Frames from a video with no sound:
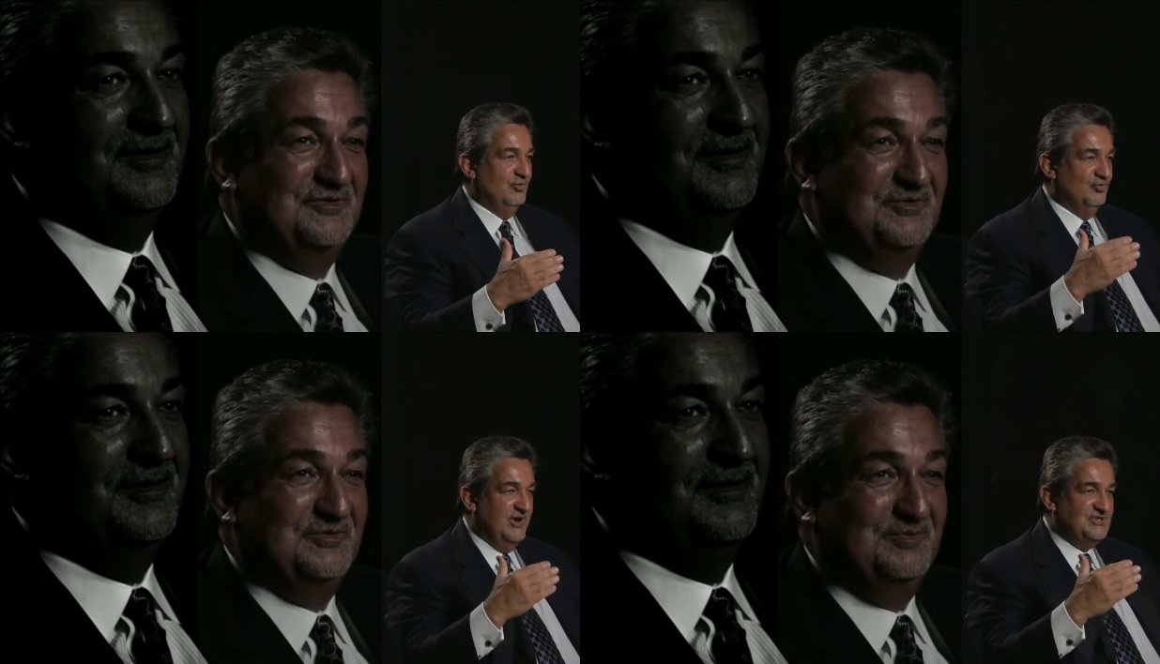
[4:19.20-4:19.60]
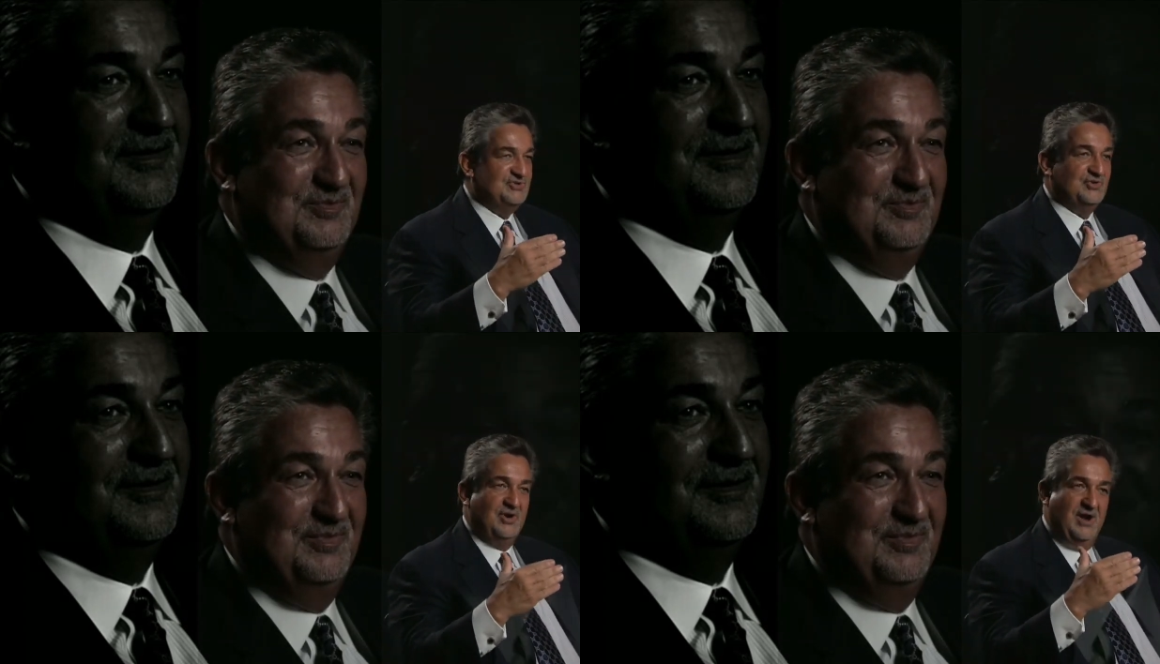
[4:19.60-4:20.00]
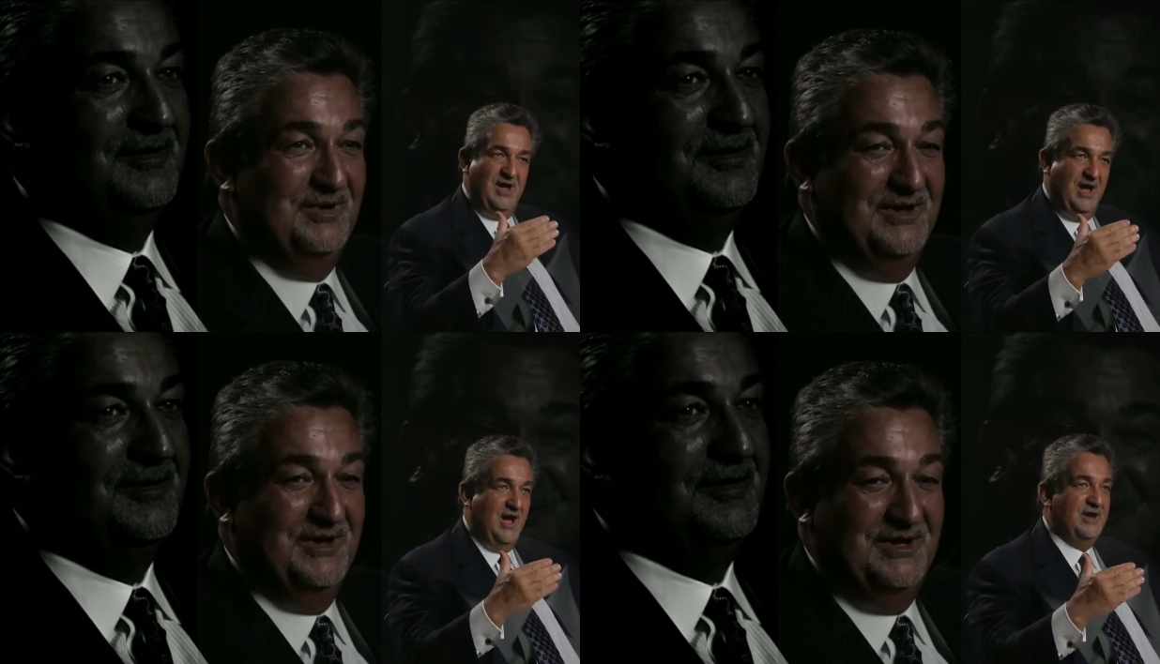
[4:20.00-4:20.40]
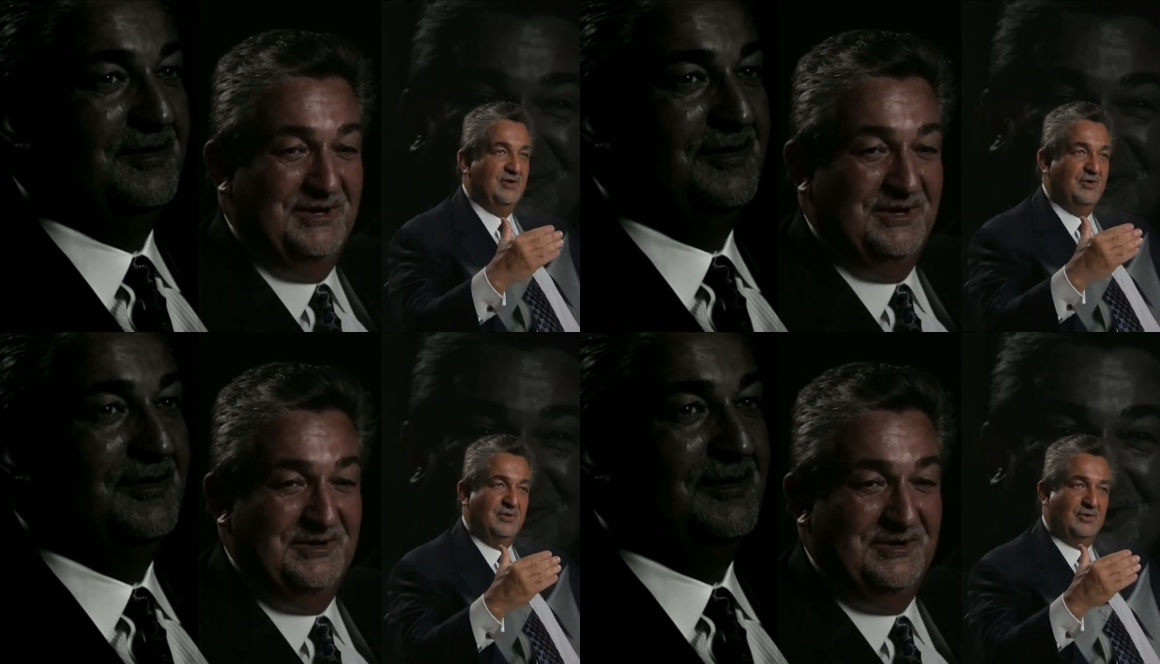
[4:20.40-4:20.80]
Speaker 1: richer,
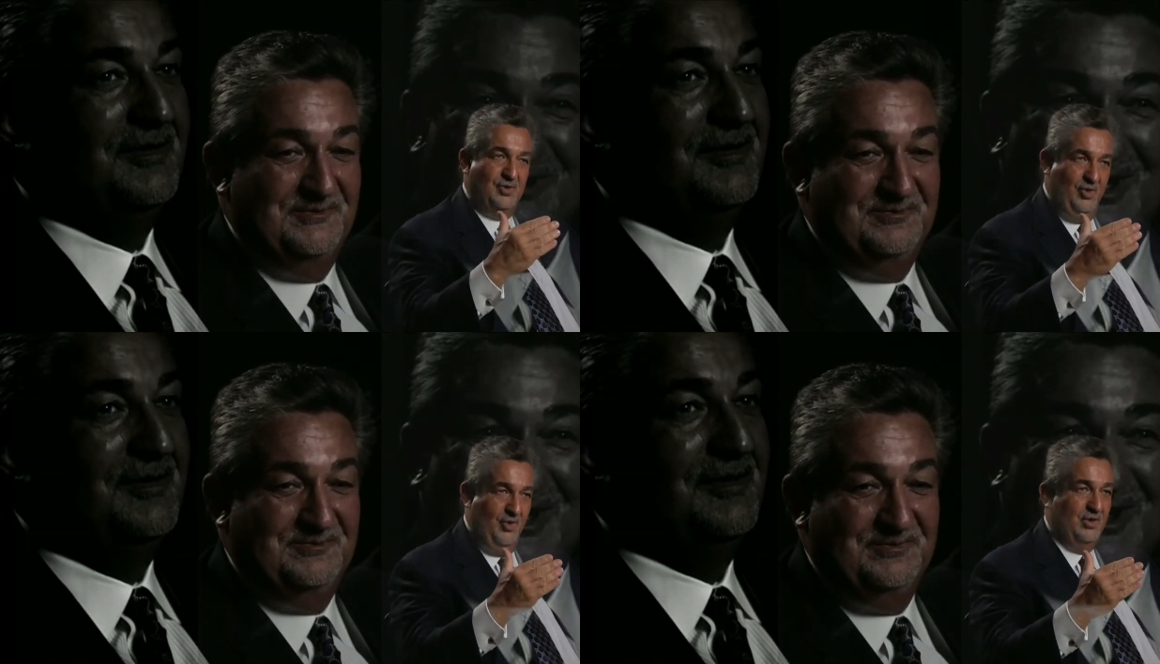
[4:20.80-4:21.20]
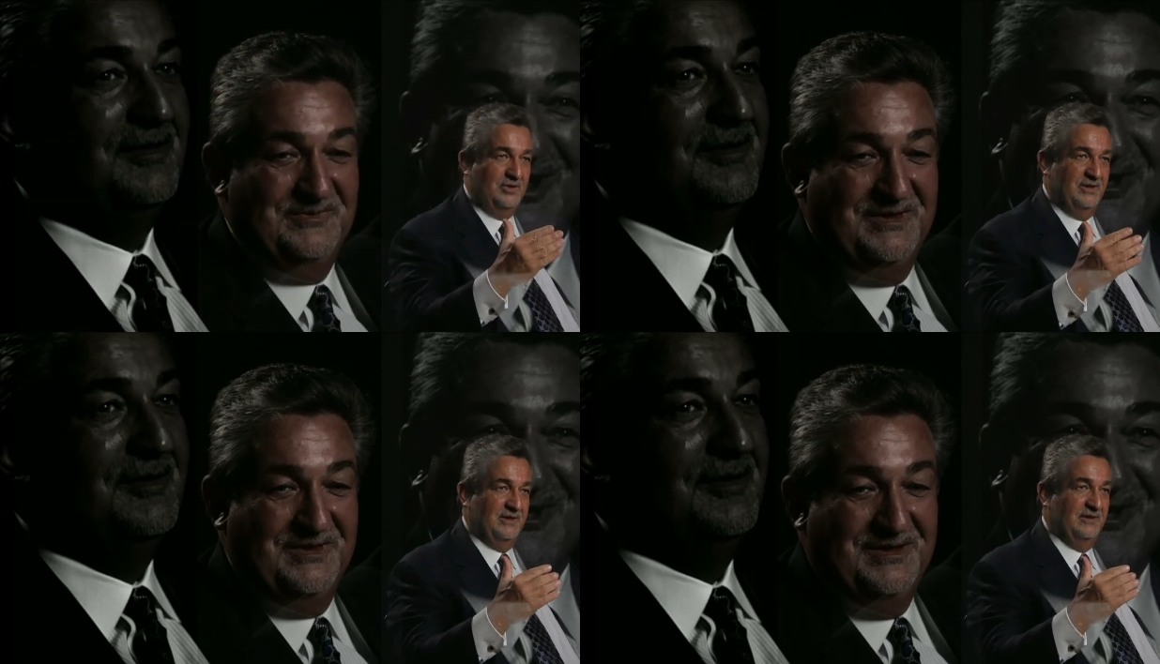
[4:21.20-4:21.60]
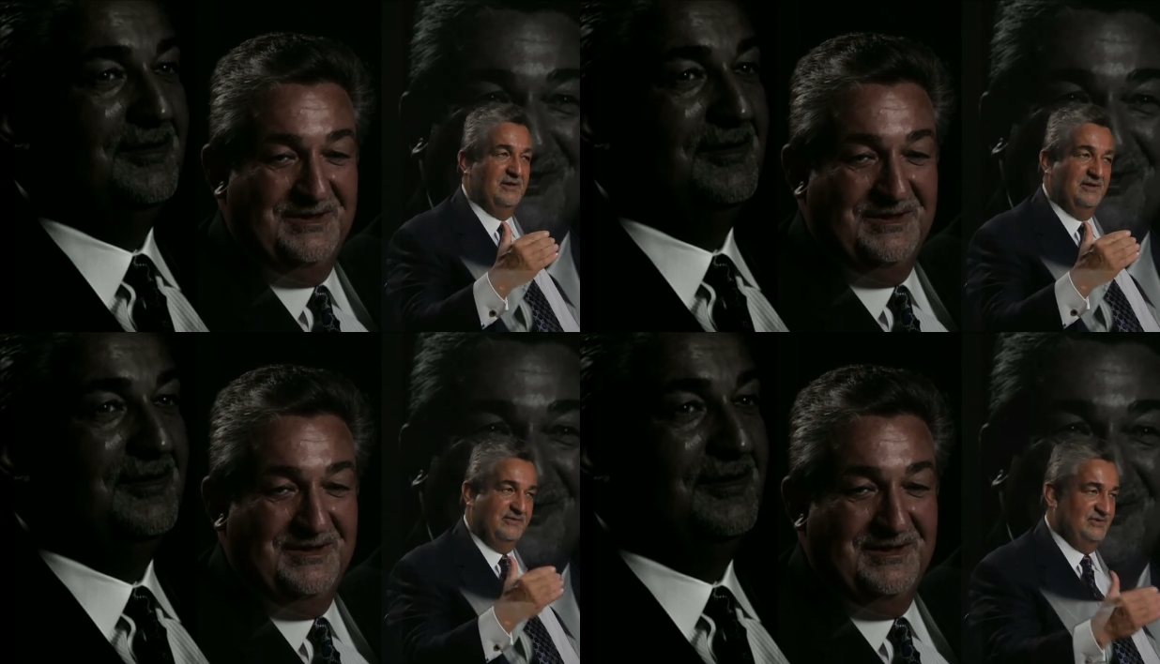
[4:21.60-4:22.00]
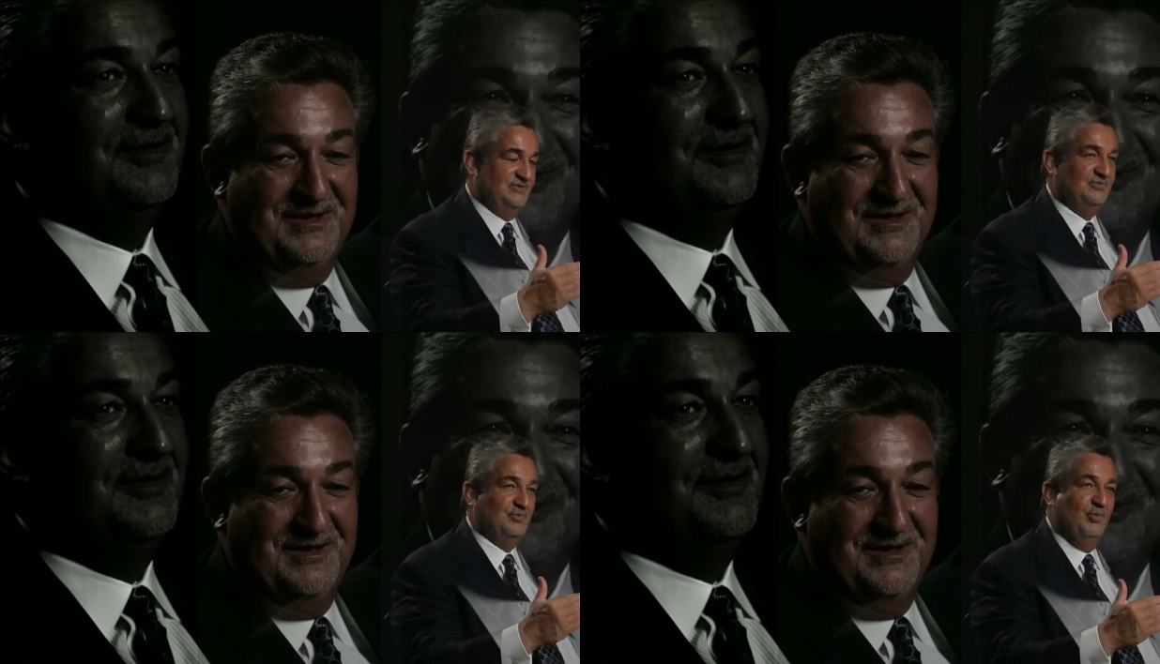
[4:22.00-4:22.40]
higher calling
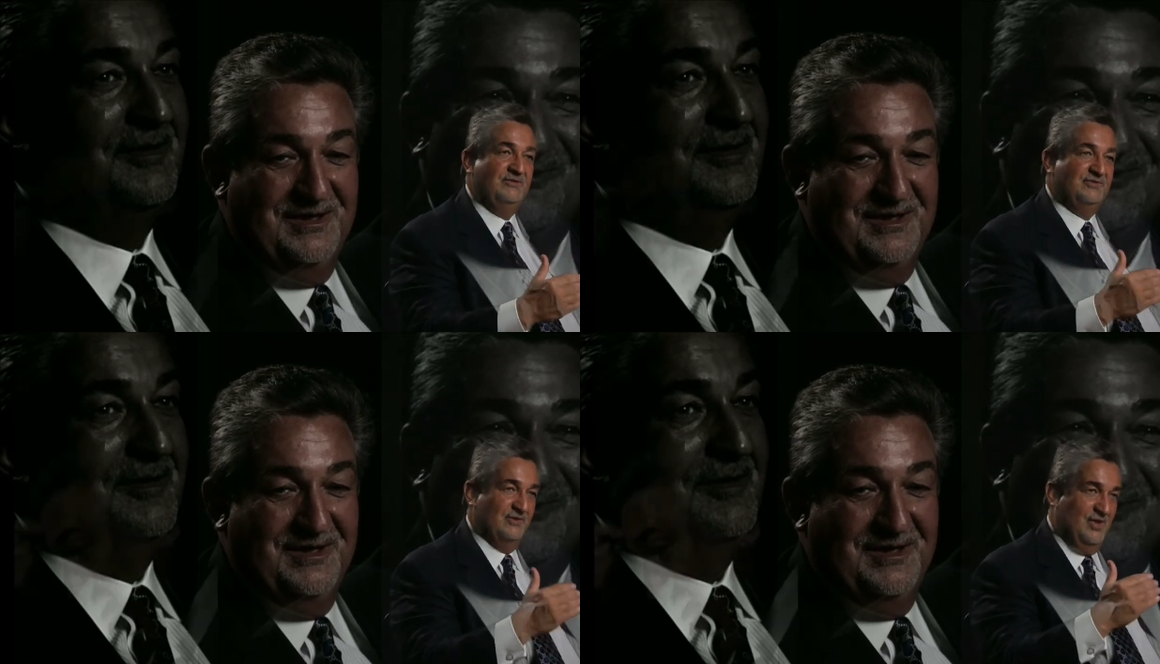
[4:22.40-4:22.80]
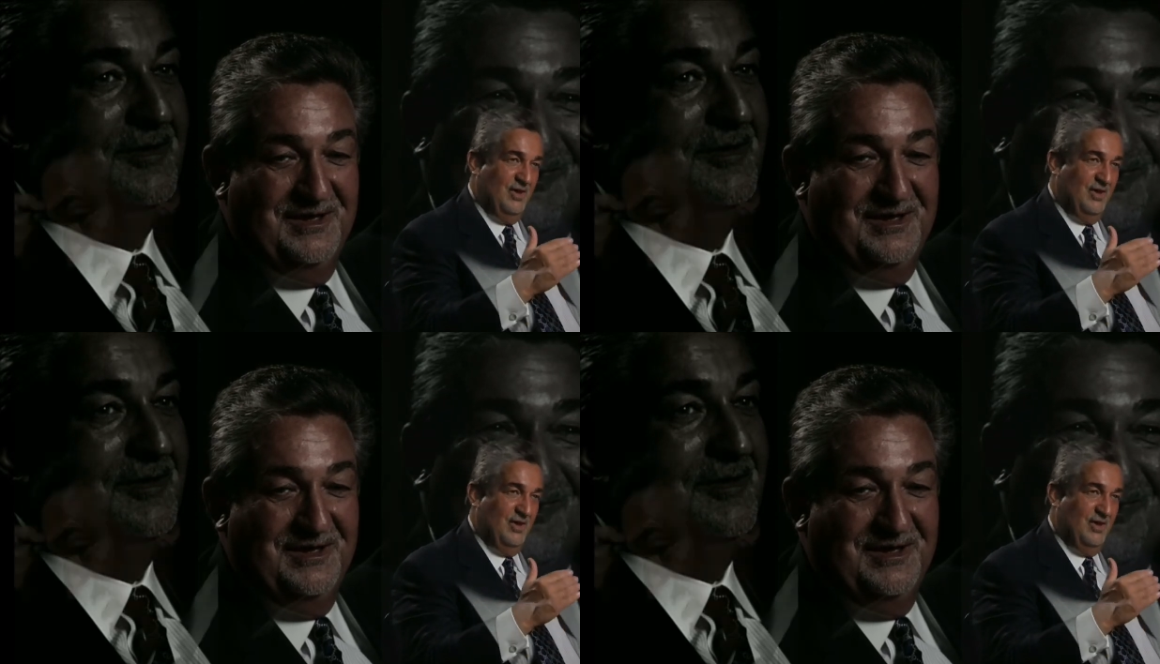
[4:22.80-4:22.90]
than just wins and